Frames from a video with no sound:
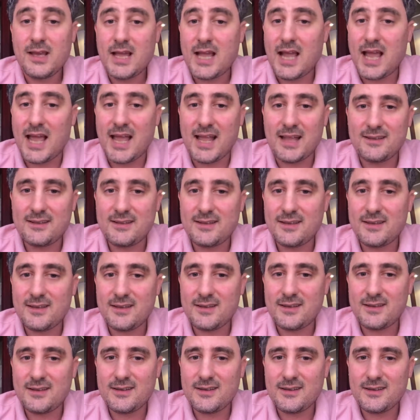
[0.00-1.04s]
And
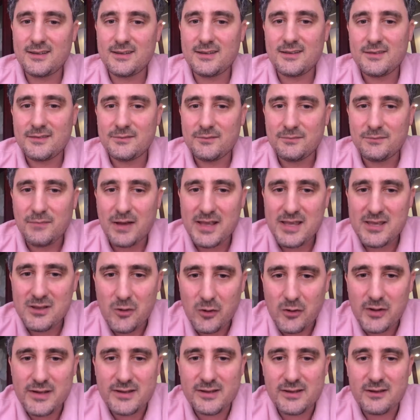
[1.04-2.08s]
the
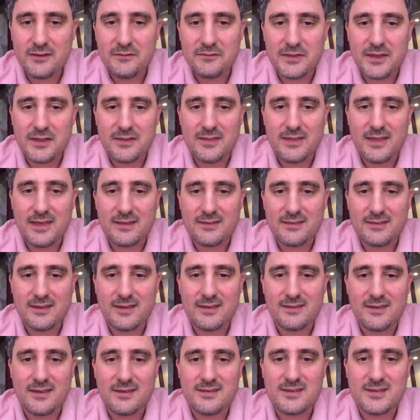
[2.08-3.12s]
majority of the things
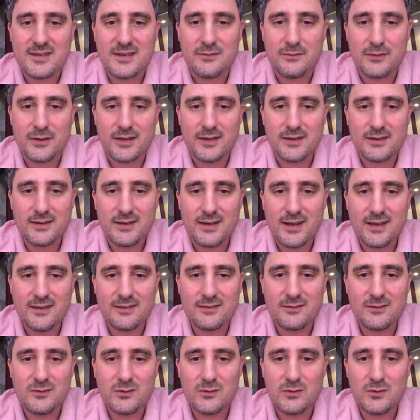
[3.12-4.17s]
he's achieving
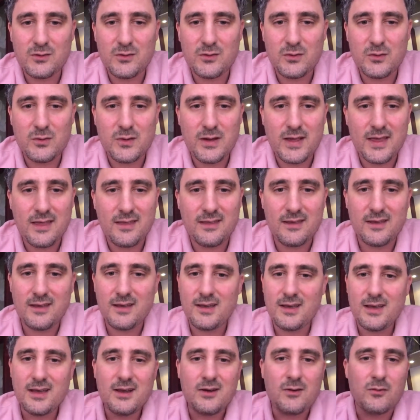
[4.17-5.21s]
has to do with
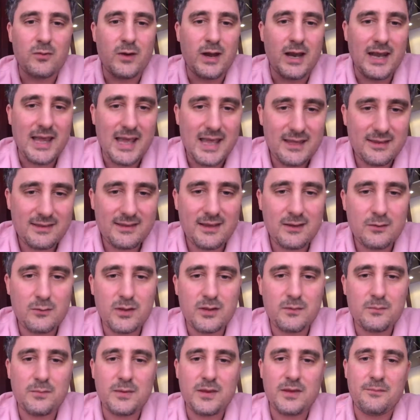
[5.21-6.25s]
relating
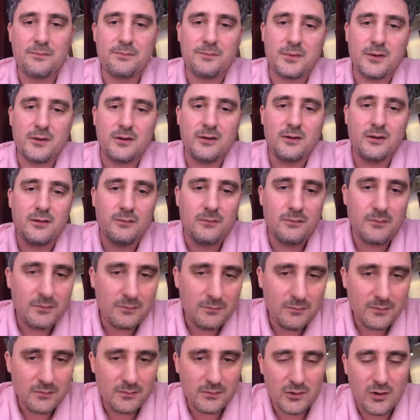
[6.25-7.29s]
with people,
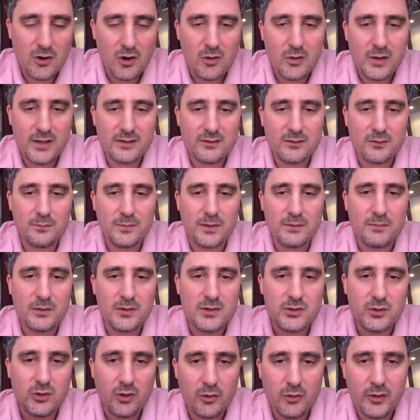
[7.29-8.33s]
going to people,
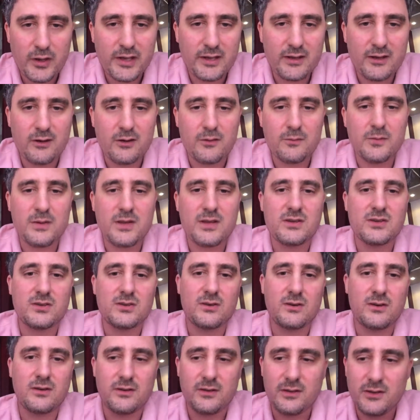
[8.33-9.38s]
showing your
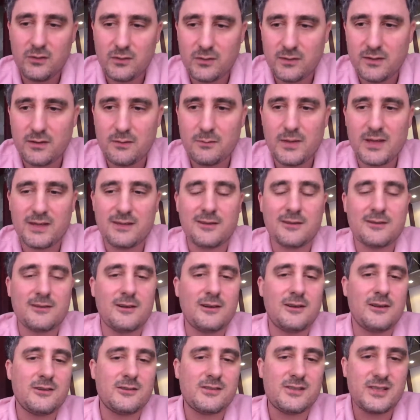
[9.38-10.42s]
vision, using
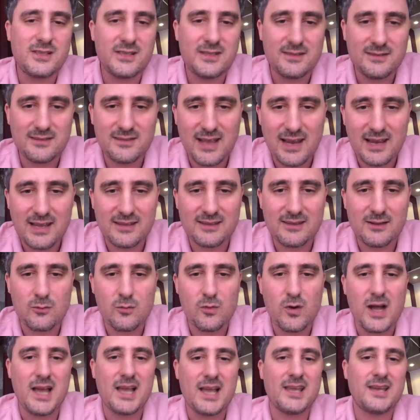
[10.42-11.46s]
methodology, selling the
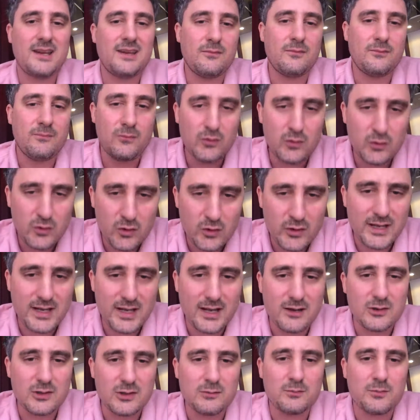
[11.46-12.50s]
wine, doing
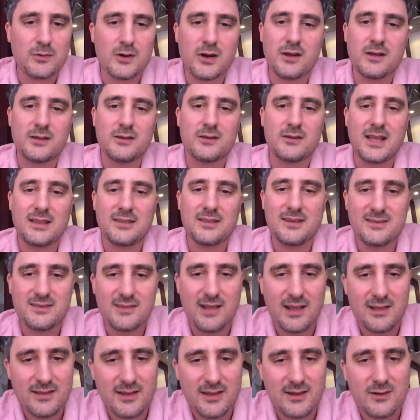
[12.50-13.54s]
a good product,
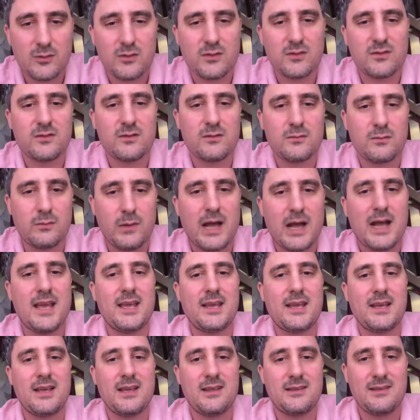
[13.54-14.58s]
understanding who's
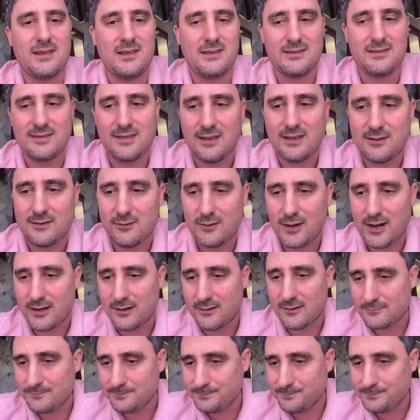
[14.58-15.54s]
buying it, etc.